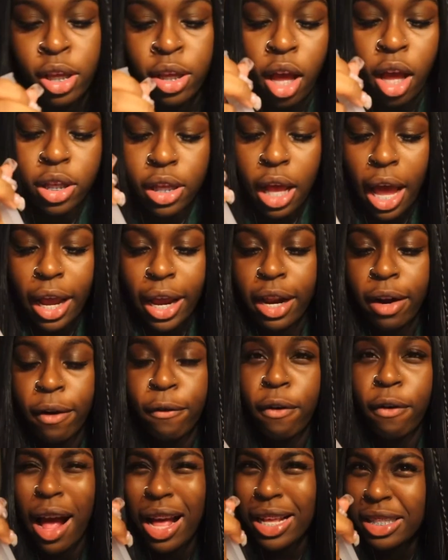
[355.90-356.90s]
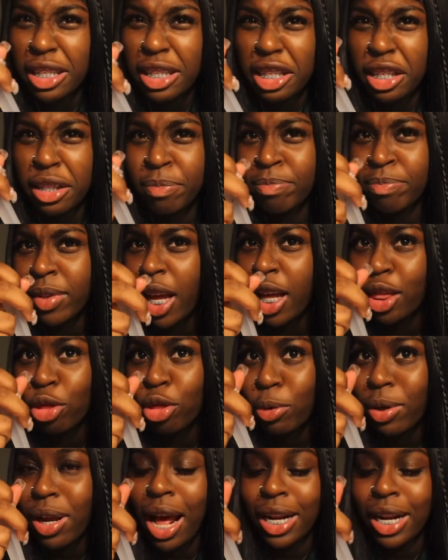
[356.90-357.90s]
Y'all saw I gave the fries a, a
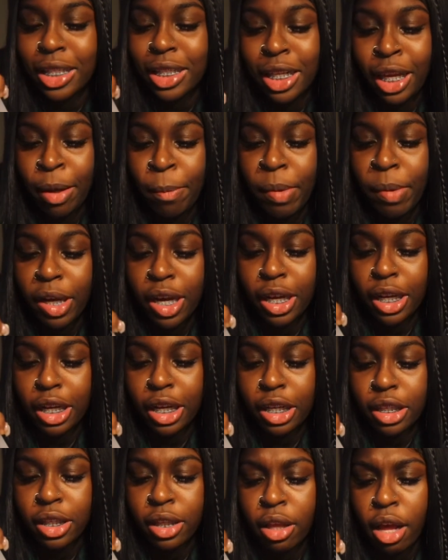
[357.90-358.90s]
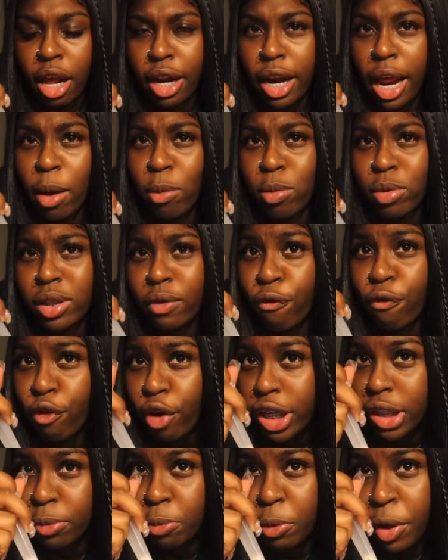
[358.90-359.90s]
3 out of 10 because they was
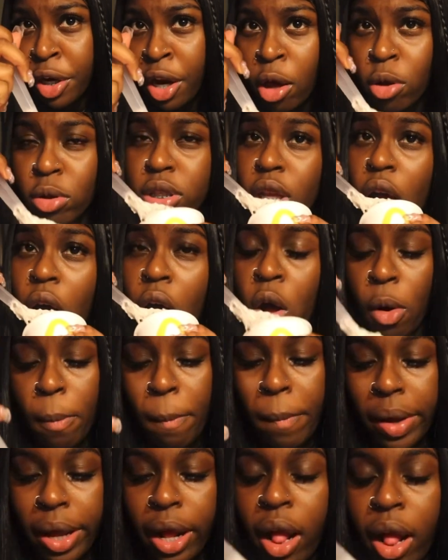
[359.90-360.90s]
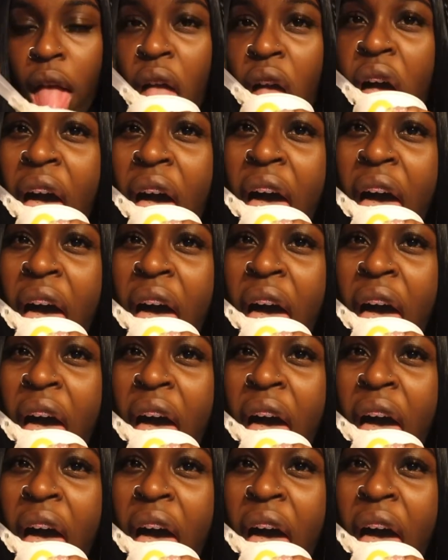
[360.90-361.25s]
fresh with no salt, but